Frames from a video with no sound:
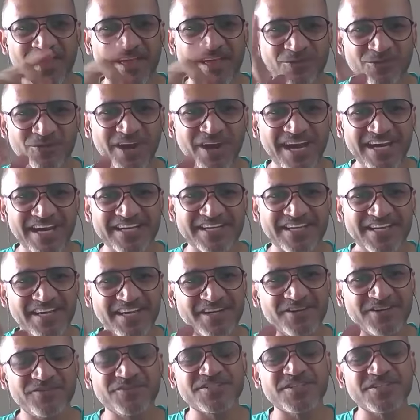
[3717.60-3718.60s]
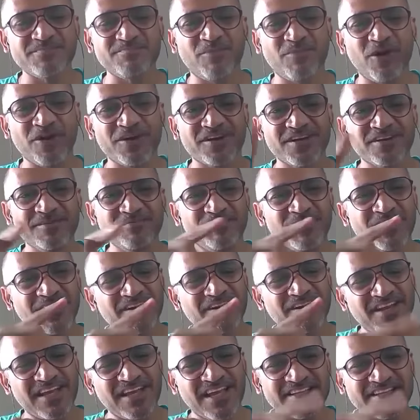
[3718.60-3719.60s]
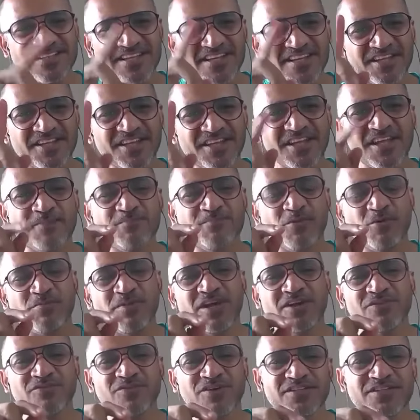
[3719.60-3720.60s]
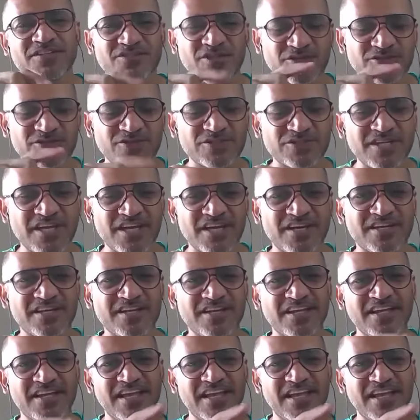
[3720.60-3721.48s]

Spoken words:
You're right, creative is important, but as another hippoBrain once also said,